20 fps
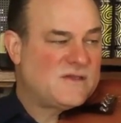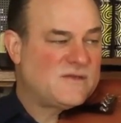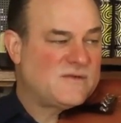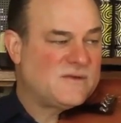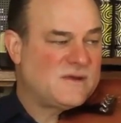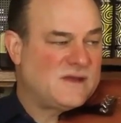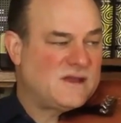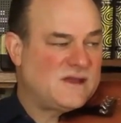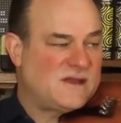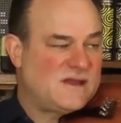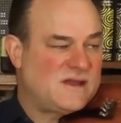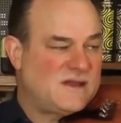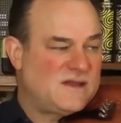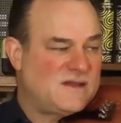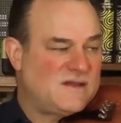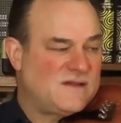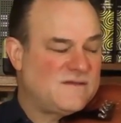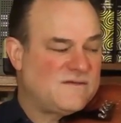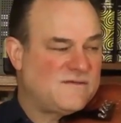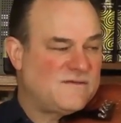
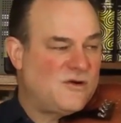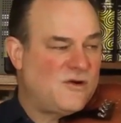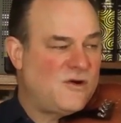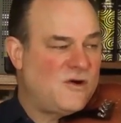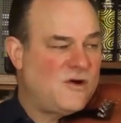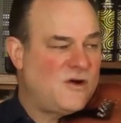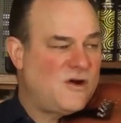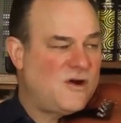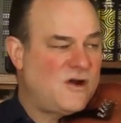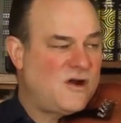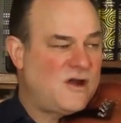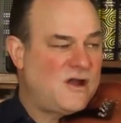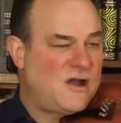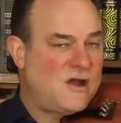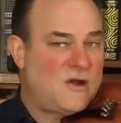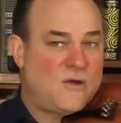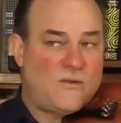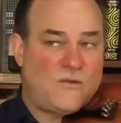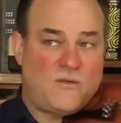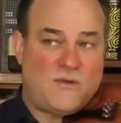3, 4.
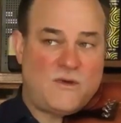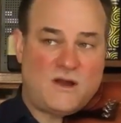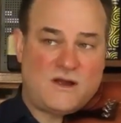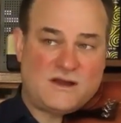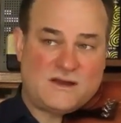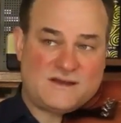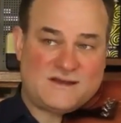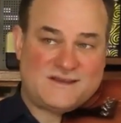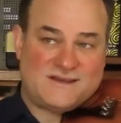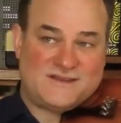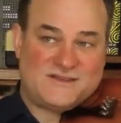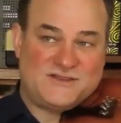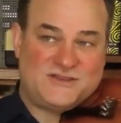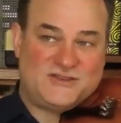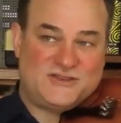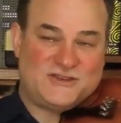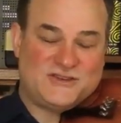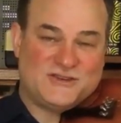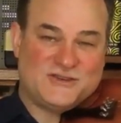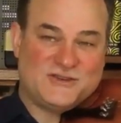1,
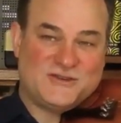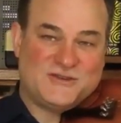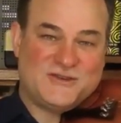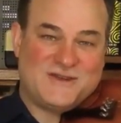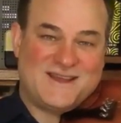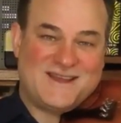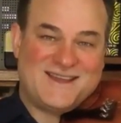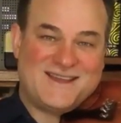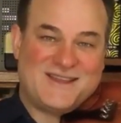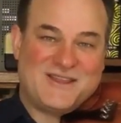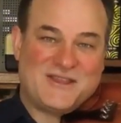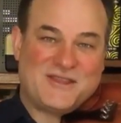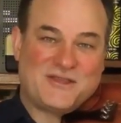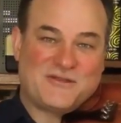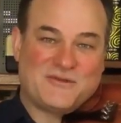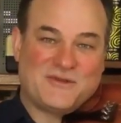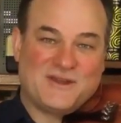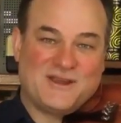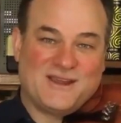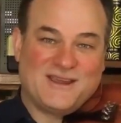2,
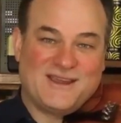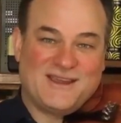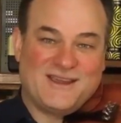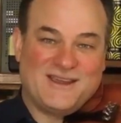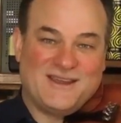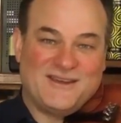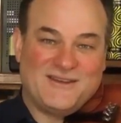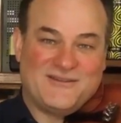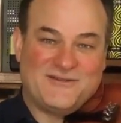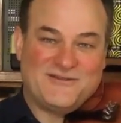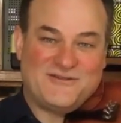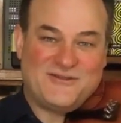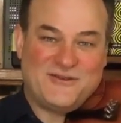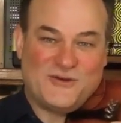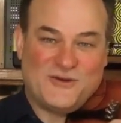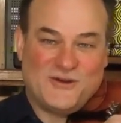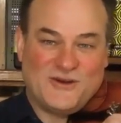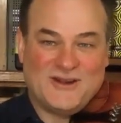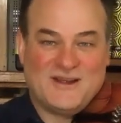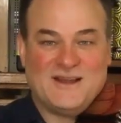3,
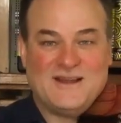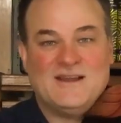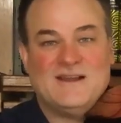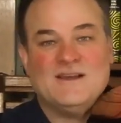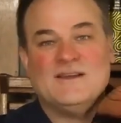4.